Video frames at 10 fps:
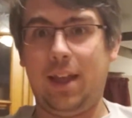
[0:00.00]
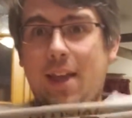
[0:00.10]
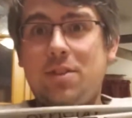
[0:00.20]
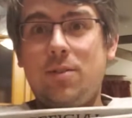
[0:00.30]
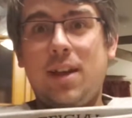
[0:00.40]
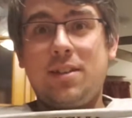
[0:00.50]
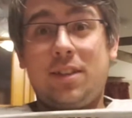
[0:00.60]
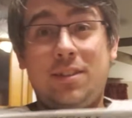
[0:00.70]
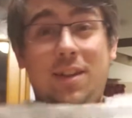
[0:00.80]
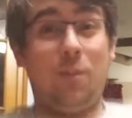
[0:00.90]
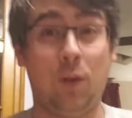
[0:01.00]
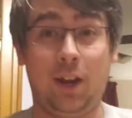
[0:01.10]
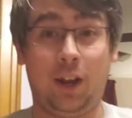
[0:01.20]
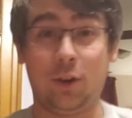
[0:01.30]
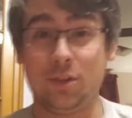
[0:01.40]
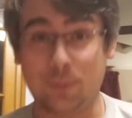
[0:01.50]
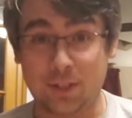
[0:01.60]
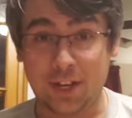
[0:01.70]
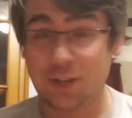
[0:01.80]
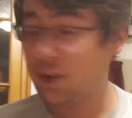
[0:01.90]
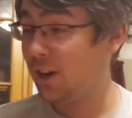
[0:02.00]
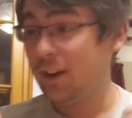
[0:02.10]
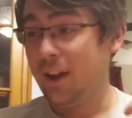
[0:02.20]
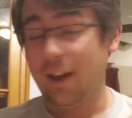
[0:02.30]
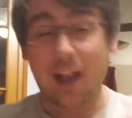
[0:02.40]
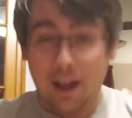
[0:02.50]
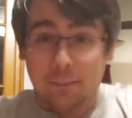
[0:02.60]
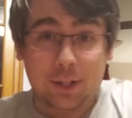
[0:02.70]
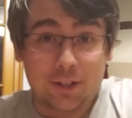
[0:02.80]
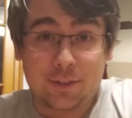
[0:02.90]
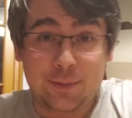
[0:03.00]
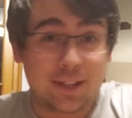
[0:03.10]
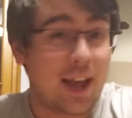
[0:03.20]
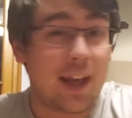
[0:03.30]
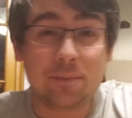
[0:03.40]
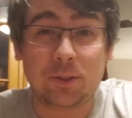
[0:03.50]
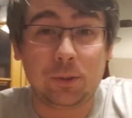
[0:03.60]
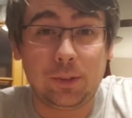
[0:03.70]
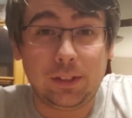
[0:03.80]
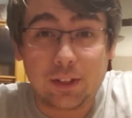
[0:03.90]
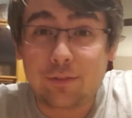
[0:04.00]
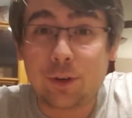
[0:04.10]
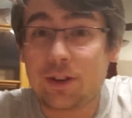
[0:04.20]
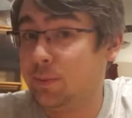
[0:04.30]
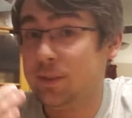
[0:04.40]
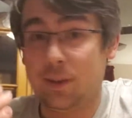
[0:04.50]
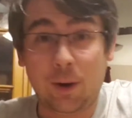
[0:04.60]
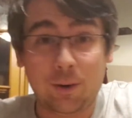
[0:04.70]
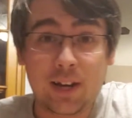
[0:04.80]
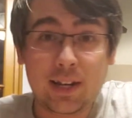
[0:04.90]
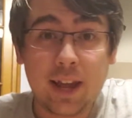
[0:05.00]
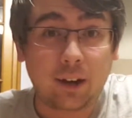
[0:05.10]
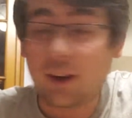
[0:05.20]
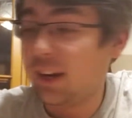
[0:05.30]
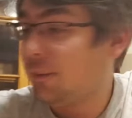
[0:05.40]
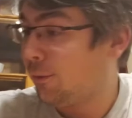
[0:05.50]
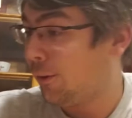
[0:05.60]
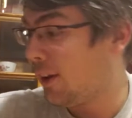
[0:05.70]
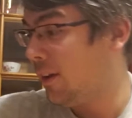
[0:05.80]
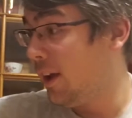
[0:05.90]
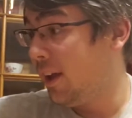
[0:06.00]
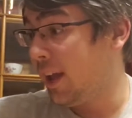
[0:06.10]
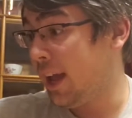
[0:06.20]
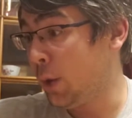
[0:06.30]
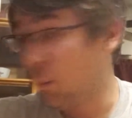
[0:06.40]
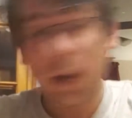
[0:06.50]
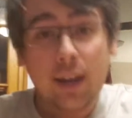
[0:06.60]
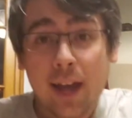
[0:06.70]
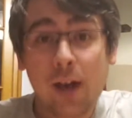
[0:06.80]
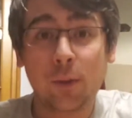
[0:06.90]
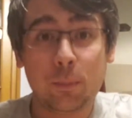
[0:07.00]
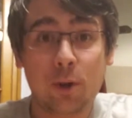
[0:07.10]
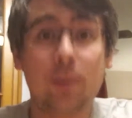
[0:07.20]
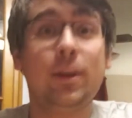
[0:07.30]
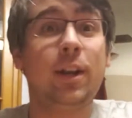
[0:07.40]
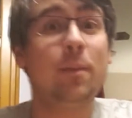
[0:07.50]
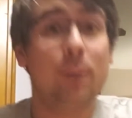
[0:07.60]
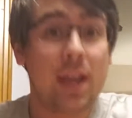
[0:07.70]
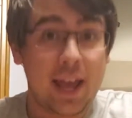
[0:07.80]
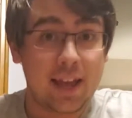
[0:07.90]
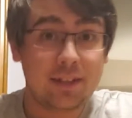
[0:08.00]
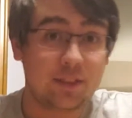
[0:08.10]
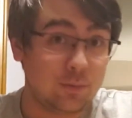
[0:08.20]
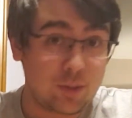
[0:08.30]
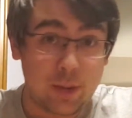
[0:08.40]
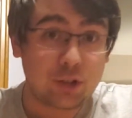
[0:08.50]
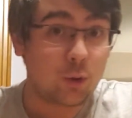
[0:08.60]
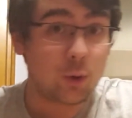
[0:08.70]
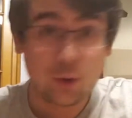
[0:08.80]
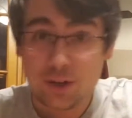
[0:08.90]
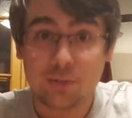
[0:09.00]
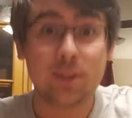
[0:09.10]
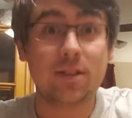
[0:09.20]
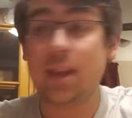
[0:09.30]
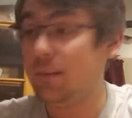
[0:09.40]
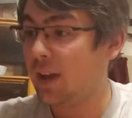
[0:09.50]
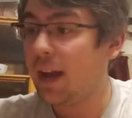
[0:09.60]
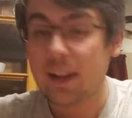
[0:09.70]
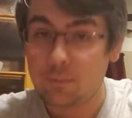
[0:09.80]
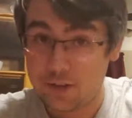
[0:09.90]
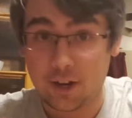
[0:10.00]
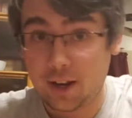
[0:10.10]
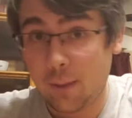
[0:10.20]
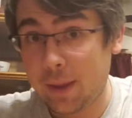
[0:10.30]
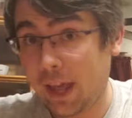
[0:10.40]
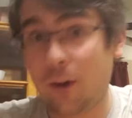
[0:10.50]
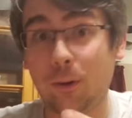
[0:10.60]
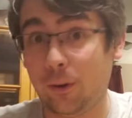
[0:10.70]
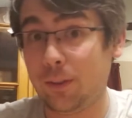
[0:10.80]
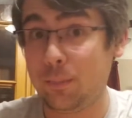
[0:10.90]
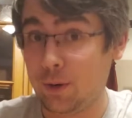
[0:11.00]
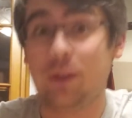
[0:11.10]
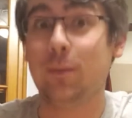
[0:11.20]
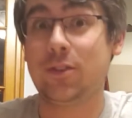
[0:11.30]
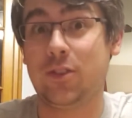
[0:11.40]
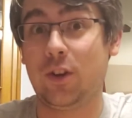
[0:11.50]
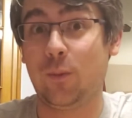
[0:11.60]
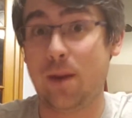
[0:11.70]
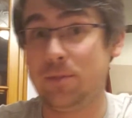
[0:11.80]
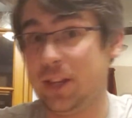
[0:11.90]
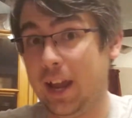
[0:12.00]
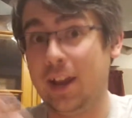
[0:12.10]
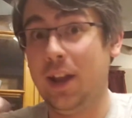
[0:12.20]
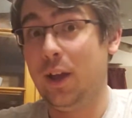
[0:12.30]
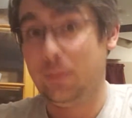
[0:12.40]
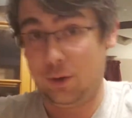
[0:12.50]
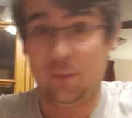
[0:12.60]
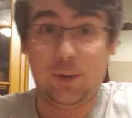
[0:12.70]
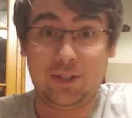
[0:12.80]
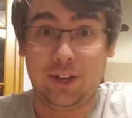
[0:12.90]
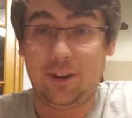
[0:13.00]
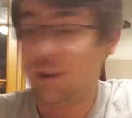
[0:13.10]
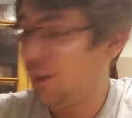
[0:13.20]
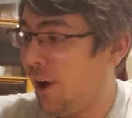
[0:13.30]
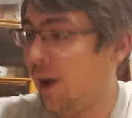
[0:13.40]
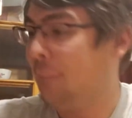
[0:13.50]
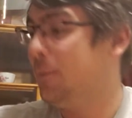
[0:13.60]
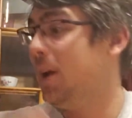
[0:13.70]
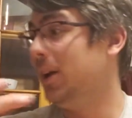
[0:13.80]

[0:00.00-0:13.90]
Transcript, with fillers: As you guys can see, I'm wearing a Christmas t-shirt. I'm a Christmas guy, I absolutely love Christmas, I'm already decorating for it, and right now the Pokemon Company has some special Christmas themed items that are coming out on the Pokemon Center website, Pokemon Center dot com.